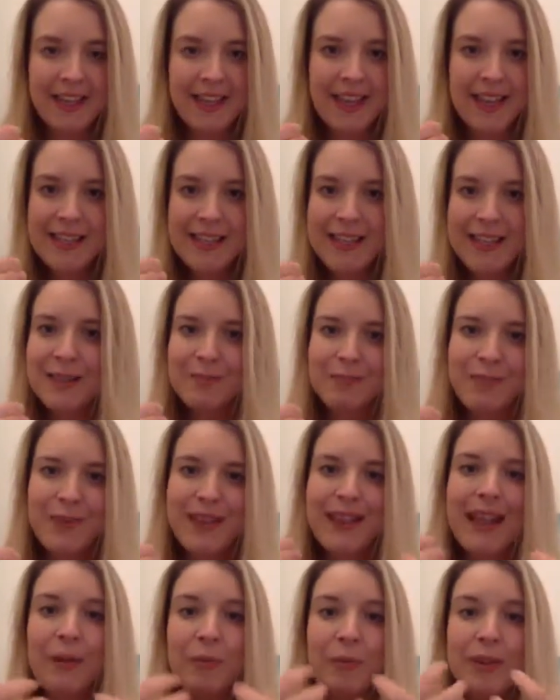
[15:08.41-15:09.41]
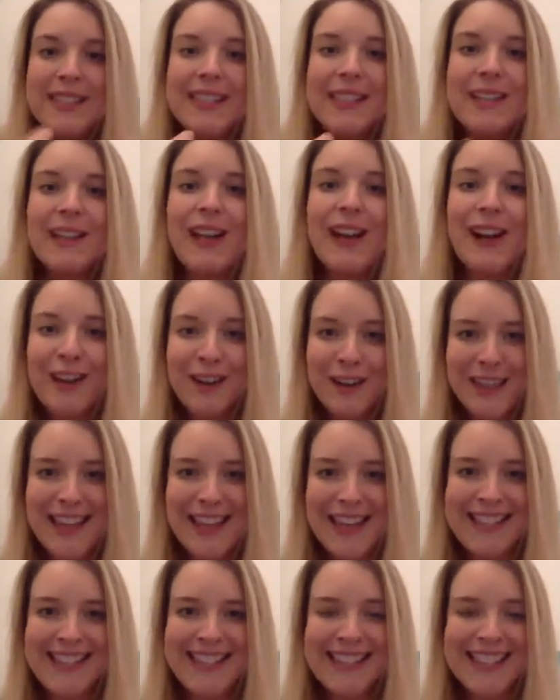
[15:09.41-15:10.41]
It doesn't mean, like, we're still our
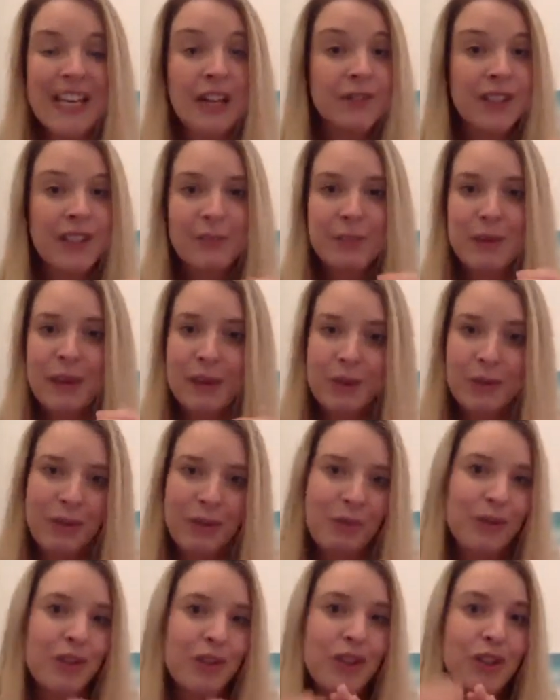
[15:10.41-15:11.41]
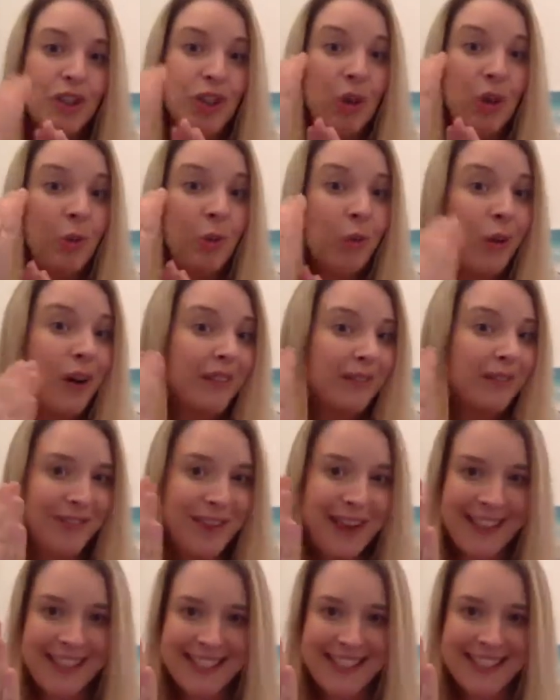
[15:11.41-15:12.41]
authentic self just because we want to show one
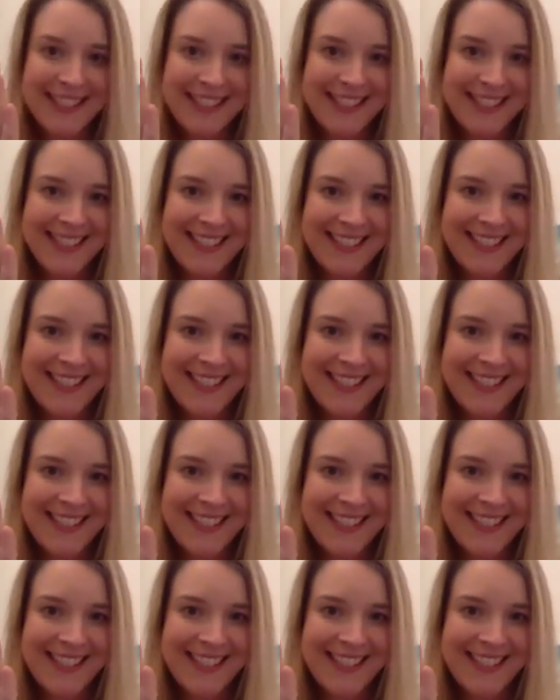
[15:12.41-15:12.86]
facet